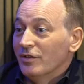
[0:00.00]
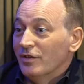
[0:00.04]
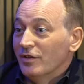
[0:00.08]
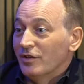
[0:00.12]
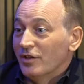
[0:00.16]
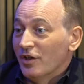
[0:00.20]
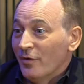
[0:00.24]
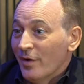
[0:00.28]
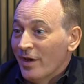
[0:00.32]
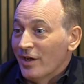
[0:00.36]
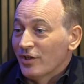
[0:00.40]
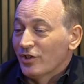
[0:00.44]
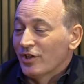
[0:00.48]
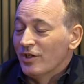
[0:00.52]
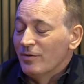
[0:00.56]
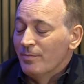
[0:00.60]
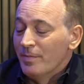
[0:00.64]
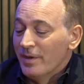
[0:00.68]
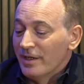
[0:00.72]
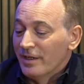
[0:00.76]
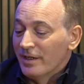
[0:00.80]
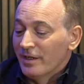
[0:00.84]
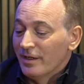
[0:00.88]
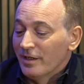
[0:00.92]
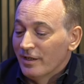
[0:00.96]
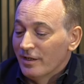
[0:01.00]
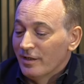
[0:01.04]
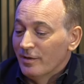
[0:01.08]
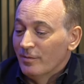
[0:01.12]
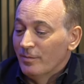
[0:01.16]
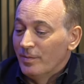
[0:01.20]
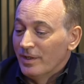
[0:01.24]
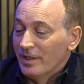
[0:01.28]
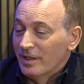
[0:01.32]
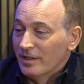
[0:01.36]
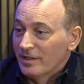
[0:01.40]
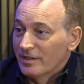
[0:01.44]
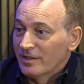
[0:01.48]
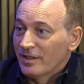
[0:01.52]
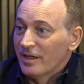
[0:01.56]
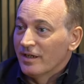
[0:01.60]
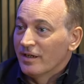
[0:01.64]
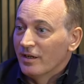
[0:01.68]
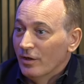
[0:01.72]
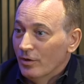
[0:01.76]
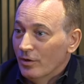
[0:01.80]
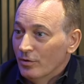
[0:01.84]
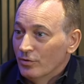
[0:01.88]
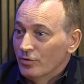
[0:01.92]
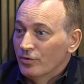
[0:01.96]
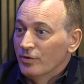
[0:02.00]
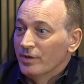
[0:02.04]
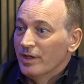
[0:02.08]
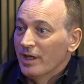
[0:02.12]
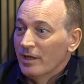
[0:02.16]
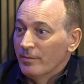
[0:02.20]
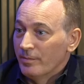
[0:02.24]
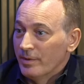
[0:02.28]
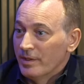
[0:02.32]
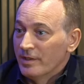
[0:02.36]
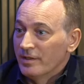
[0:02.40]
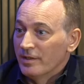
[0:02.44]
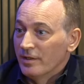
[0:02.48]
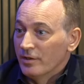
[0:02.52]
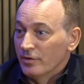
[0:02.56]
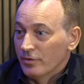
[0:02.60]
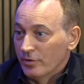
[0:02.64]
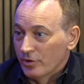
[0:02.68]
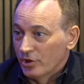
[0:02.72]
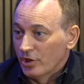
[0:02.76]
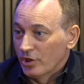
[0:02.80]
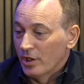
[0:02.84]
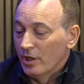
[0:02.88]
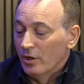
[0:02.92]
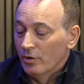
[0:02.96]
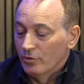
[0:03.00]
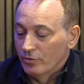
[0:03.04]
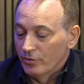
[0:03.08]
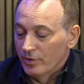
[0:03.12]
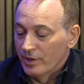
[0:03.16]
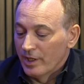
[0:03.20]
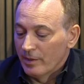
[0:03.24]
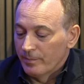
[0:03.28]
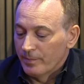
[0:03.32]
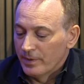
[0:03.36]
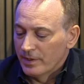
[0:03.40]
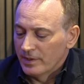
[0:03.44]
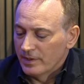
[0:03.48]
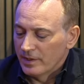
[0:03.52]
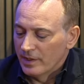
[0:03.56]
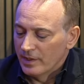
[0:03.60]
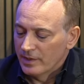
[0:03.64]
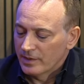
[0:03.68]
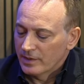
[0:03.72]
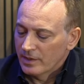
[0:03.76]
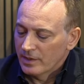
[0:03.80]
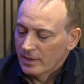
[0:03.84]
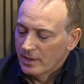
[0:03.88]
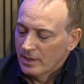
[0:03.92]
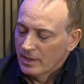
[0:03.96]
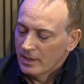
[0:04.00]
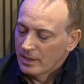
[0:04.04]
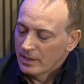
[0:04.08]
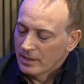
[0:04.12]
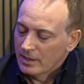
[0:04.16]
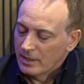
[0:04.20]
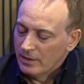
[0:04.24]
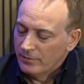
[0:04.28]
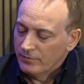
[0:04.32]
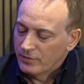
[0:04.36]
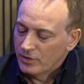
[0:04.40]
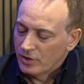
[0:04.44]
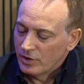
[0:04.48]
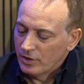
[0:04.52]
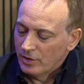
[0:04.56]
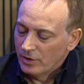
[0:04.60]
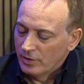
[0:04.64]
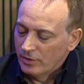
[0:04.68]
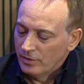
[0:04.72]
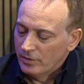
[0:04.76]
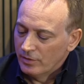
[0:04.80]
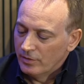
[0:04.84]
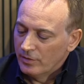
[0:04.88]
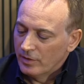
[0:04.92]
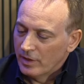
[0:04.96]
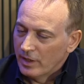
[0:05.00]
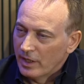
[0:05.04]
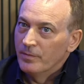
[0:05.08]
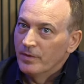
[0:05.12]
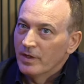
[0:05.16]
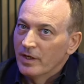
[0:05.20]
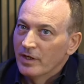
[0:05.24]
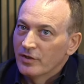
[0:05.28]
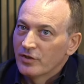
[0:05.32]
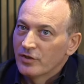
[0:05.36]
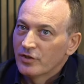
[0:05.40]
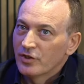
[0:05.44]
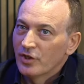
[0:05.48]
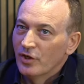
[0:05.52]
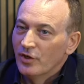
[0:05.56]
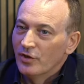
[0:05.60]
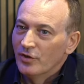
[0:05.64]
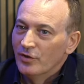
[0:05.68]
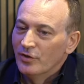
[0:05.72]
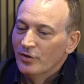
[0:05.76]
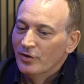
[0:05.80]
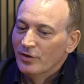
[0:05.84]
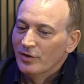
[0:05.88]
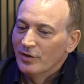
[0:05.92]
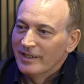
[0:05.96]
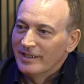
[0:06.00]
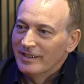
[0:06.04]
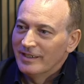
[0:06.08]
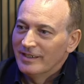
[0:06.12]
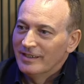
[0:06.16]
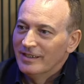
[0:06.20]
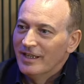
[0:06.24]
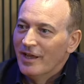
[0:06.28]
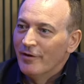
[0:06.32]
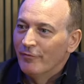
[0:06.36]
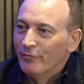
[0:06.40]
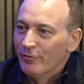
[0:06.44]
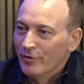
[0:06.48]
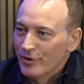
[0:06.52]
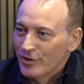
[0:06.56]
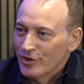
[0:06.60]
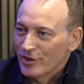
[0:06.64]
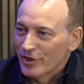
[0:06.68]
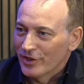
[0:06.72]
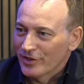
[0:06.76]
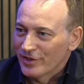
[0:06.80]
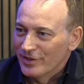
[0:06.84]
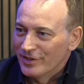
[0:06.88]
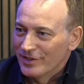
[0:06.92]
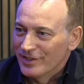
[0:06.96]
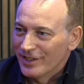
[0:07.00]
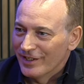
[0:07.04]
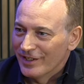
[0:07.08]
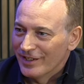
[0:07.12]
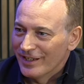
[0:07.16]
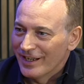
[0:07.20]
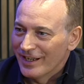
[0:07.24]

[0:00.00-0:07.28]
So actually being a stakeholder in that business, or a shareholder in that business, gives you a certain leverage, doesn't it?